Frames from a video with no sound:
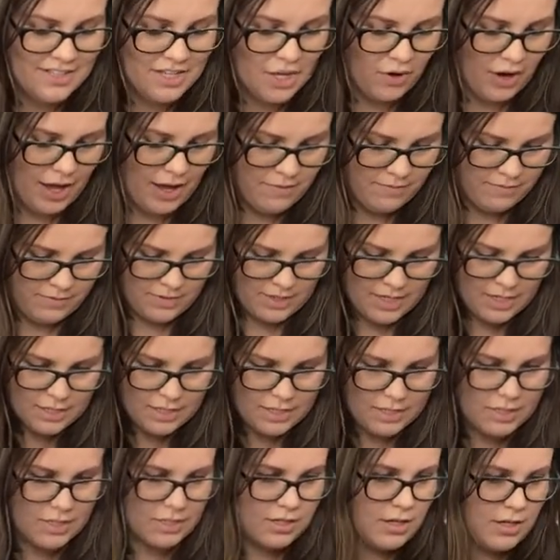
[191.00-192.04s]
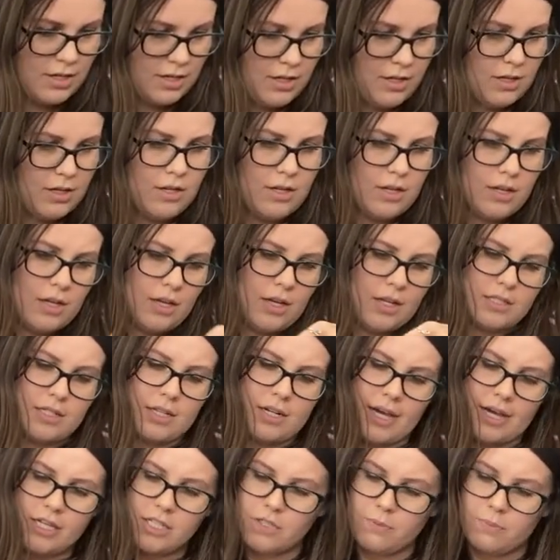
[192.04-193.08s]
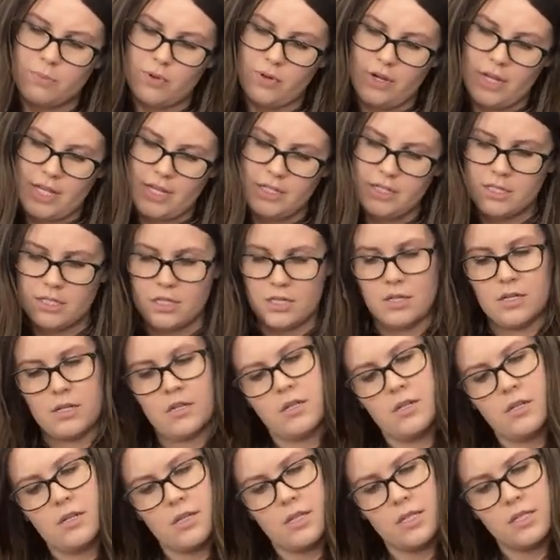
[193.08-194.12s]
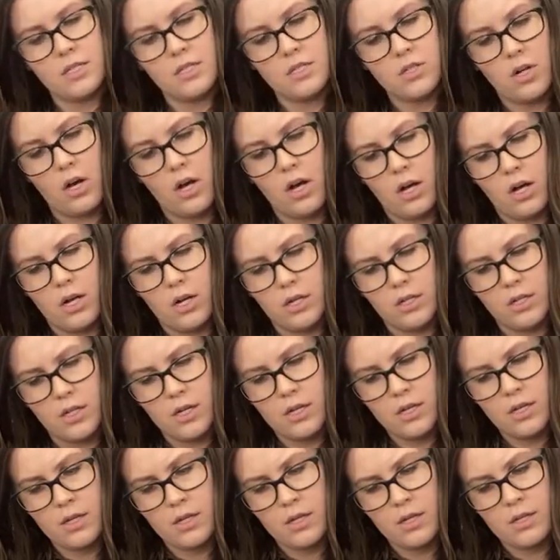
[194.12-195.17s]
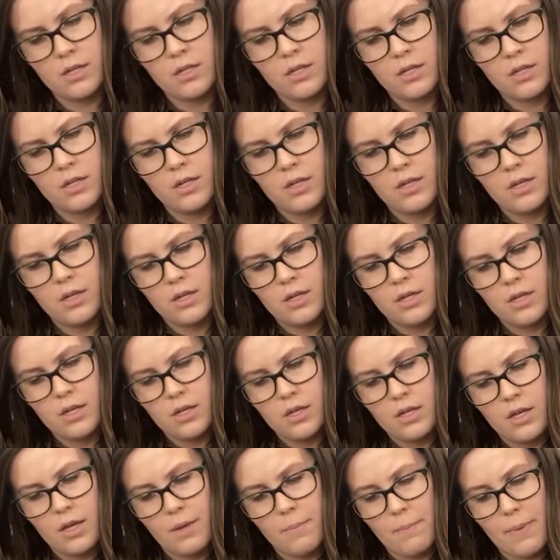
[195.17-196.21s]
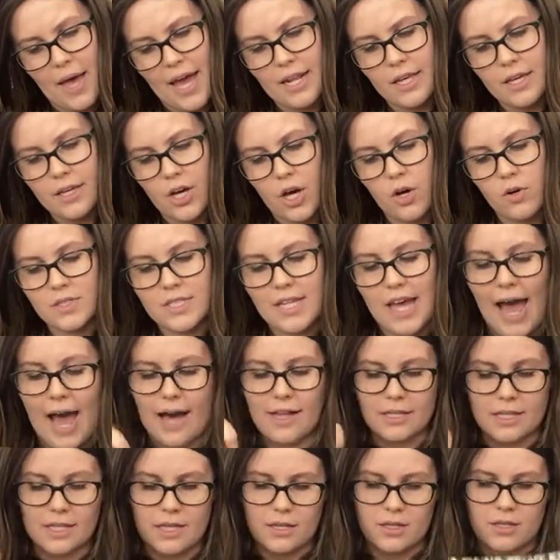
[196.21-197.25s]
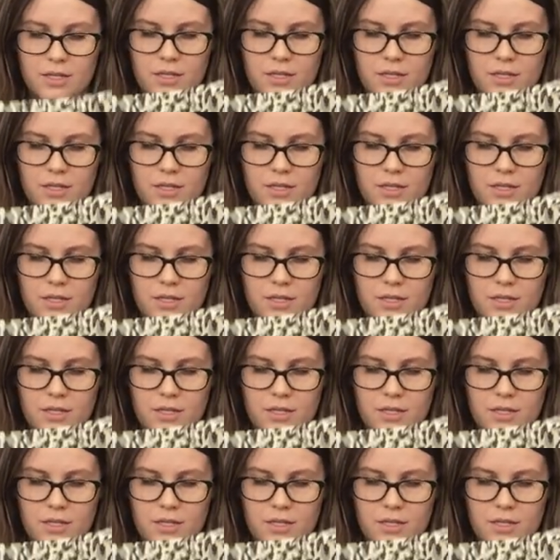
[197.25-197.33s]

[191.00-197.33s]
okay, this is a nice print. This is called Petticoat Alley,